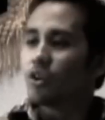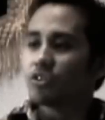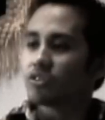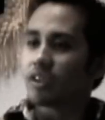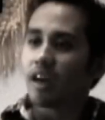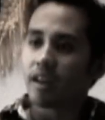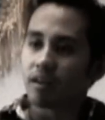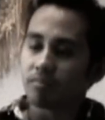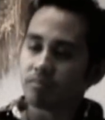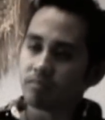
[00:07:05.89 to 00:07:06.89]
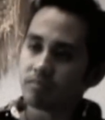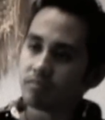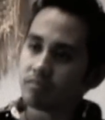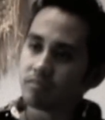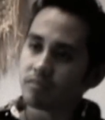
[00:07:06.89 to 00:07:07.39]
know there's a lot of
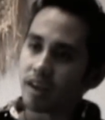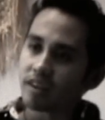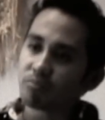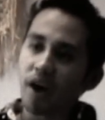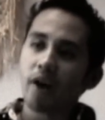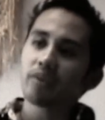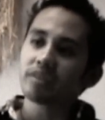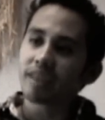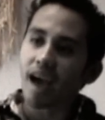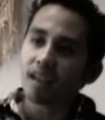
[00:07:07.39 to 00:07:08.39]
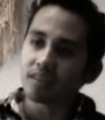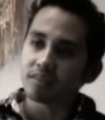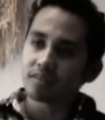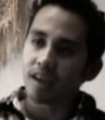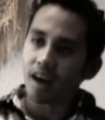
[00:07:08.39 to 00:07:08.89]
aspiring
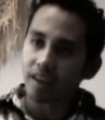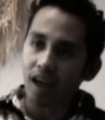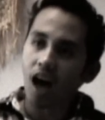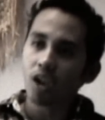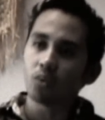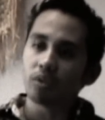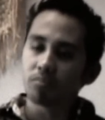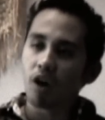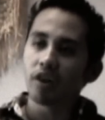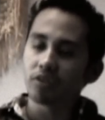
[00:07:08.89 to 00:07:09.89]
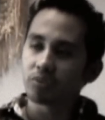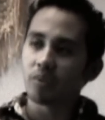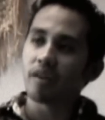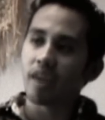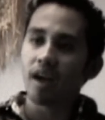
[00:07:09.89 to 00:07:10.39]
talents in Hollywood, models
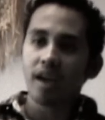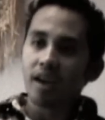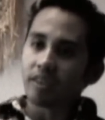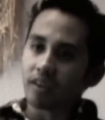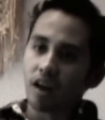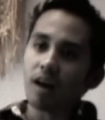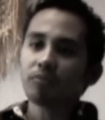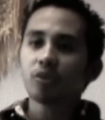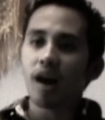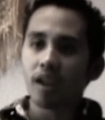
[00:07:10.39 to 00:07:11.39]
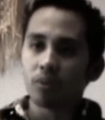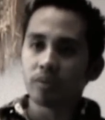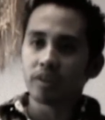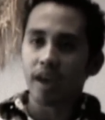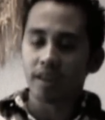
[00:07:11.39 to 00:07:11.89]
and whatnot, that come to
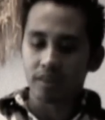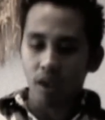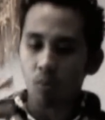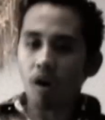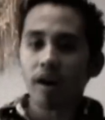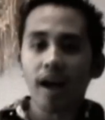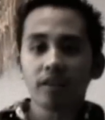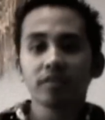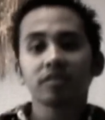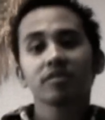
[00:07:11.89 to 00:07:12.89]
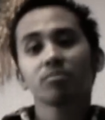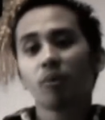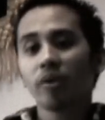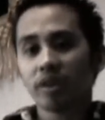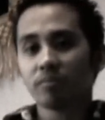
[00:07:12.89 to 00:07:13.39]
Hollywood and they walk out of there
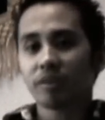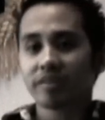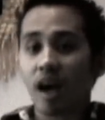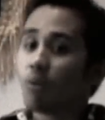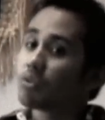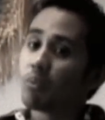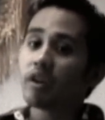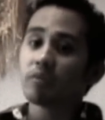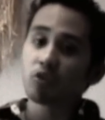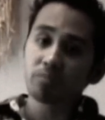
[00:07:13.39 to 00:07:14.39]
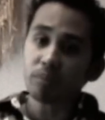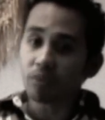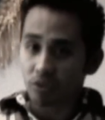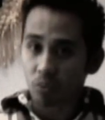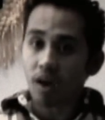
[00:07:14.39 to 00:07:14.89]
disappointed, because I was one of those
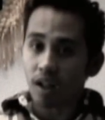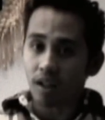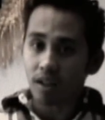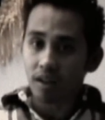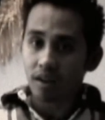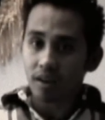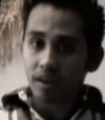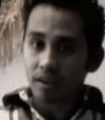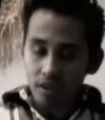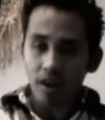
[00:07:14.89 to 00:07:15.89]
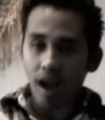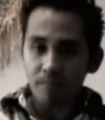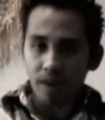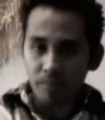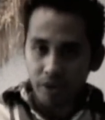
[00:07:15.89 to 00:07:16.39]
people as well.
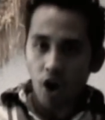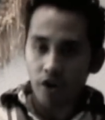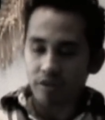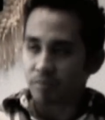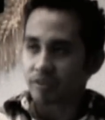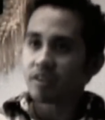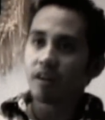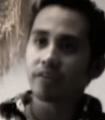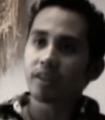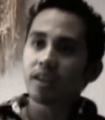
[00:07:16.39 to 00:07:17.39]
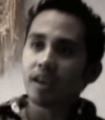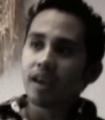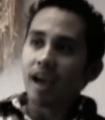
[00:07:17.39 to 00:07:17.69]
I'm an artist myself, and